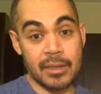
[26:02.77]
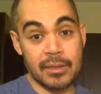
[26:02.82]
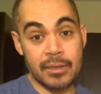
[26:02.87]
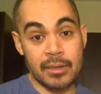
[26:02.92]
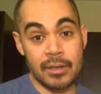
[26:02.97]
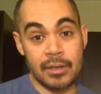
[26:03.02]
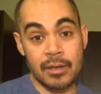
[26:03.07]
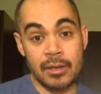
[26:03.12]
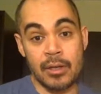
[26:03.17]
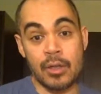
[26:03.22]

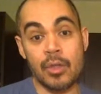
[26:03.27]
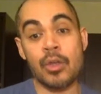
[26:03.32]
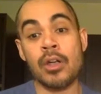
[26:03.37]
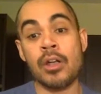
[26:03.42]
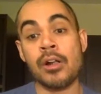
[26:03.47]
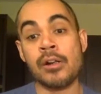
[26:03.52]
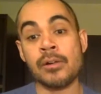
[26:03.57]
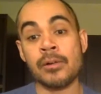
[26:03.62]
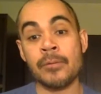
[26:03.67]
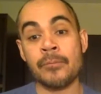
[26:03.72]
the
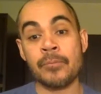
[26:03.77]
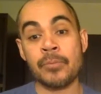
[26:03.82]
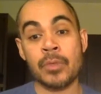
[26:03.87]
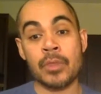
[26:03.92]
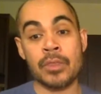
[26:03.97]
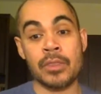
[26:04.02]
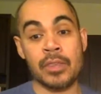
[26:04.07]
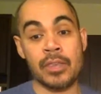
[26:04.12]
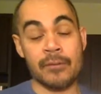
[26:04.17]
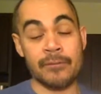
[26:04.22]

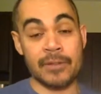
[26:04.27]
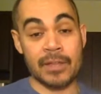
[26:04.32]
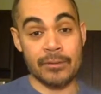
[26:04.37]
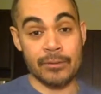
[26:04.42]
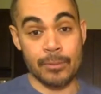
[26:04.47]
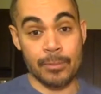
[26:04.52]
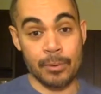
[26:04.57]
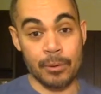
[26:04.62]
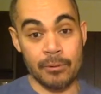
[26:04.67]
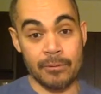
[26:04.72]

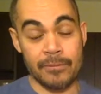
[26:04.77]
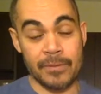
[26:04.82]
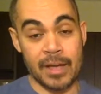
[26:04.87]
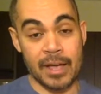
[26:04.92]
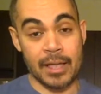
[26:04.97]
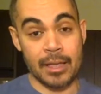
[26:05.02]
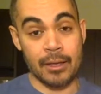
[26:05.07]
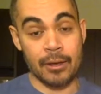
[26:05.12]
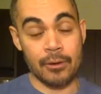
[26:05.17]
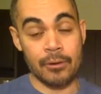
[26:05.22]
flavor
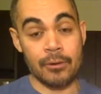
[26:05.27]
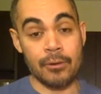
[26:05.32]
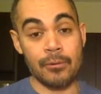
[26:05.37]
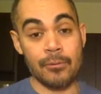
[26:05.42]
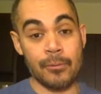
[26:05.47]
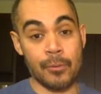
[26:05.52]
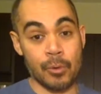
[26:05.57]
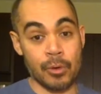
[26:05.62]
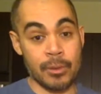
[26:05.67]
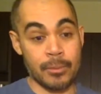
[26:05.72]
profile
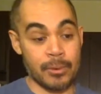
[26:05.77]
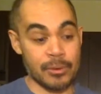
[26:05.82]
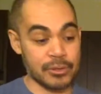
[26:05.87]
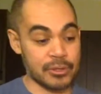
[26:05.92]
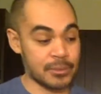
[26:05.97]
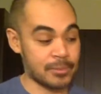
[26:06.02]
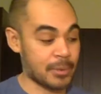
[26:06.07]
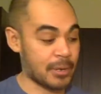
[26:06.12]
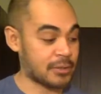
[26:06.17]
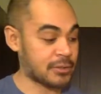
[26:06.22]
for the
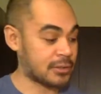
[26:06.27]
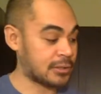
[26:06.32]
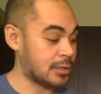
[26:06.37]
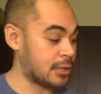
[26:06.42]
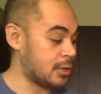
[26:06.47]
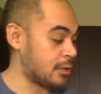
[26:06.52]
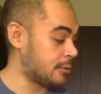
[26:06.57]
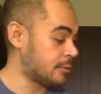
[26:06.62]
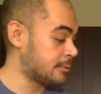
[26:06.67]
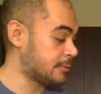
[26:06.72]
Brussels sprouts
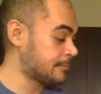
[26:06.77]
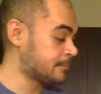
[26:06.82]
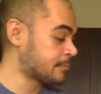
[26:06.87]
alone.